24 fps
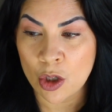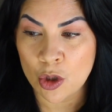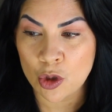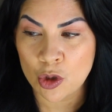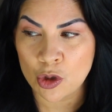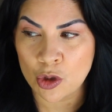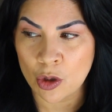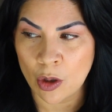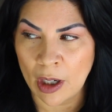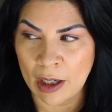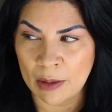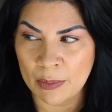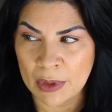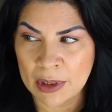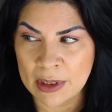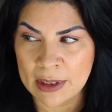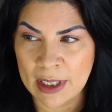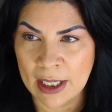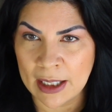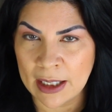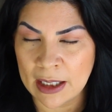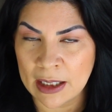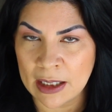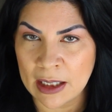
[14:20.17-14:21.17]
So I've been
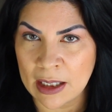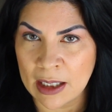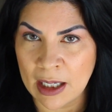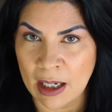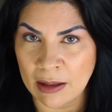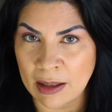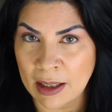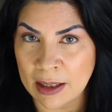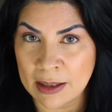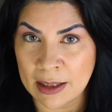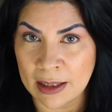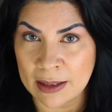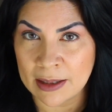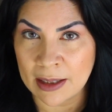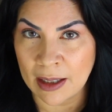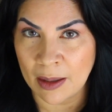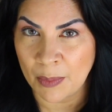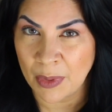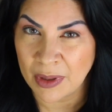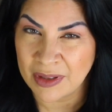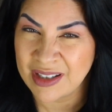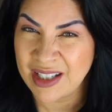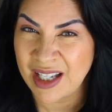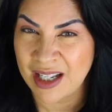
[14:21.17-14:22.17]
taking it out at
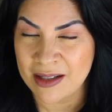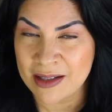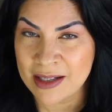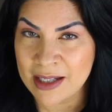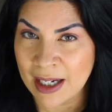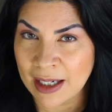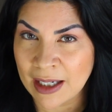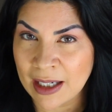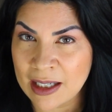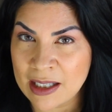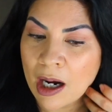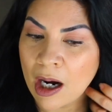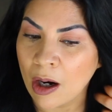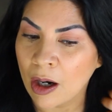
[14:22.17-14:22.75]
about 10 seconds.